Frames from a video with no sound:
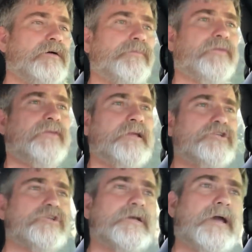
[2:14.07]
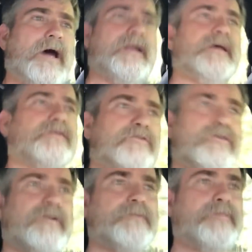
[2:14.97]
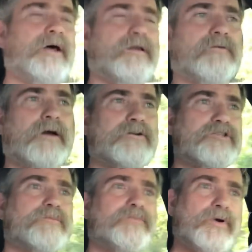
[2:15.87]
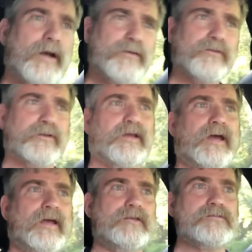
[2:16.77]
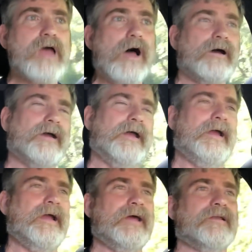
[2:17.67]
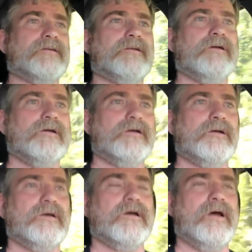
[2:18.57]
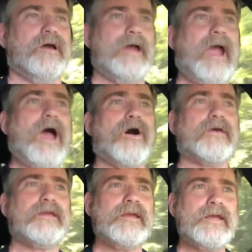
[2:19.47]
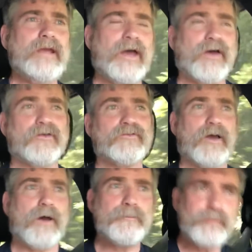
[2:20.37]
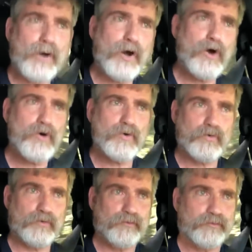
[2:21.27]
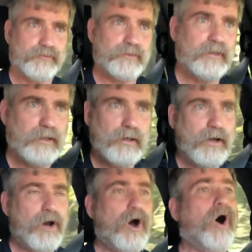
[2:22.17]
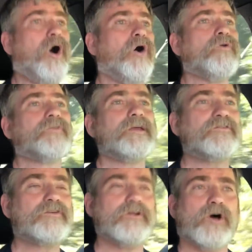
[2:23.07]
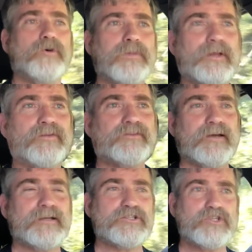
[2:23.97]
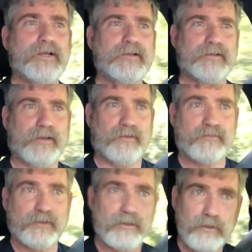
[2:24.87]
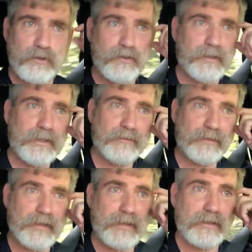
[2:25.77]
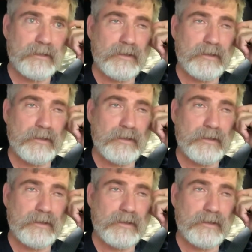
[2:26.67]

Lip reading: But then she got into the Belarusian president and how he has opposed all these globalist agendas, including the,